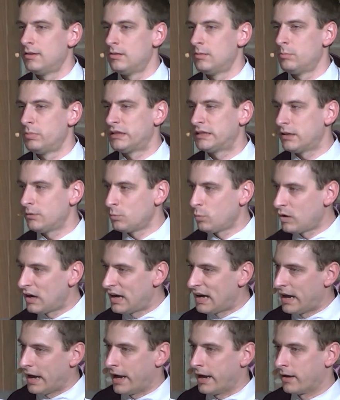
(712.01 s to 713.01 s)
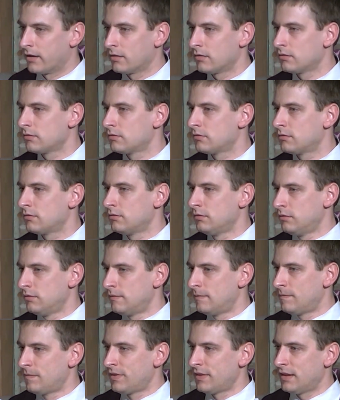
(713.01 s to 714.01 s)
But then why?
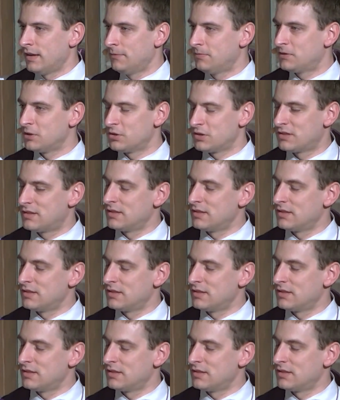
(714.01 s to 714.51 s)
If there's